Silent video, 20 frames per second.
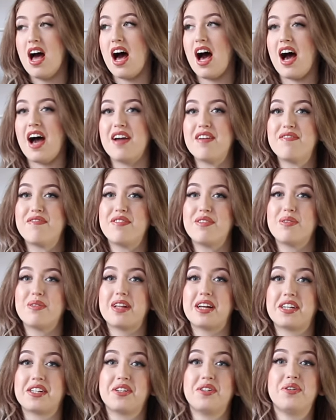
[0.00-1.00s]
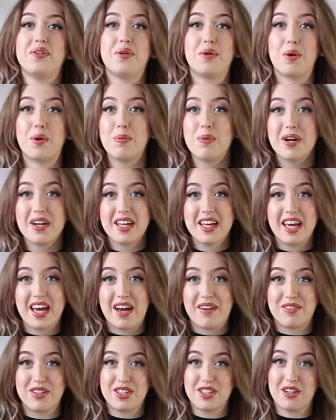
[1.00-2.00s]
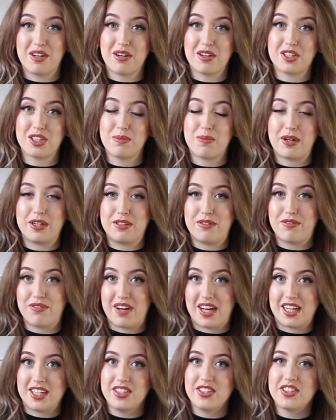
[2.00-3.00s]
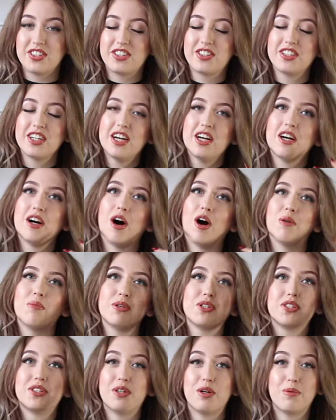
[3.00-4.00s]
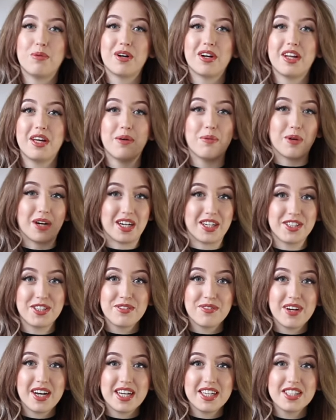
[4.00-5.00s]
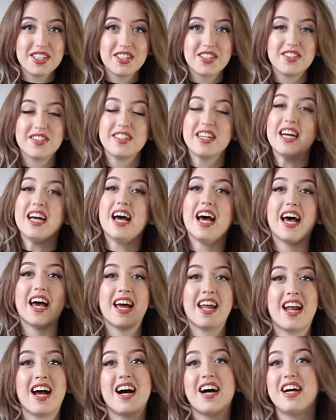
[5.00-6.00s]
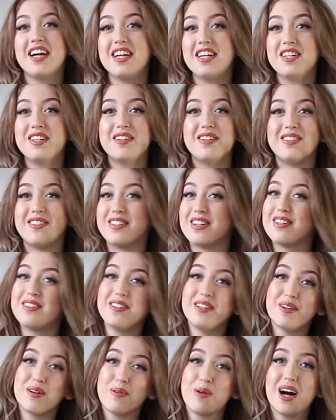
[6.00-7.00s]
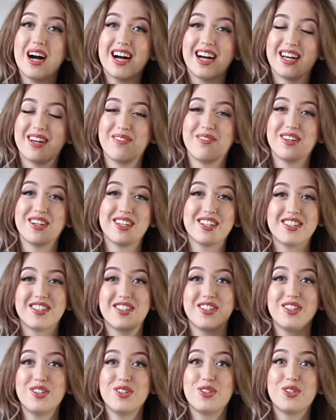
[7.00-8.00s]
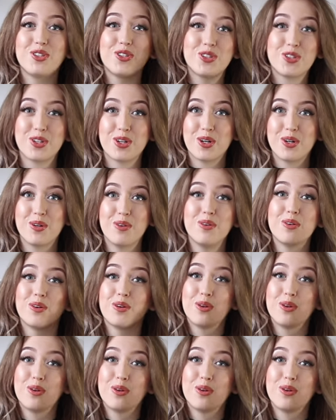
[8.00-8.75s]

I feel like nobody ever talks about vests, almost nobody wears vests and I don't know why because they're so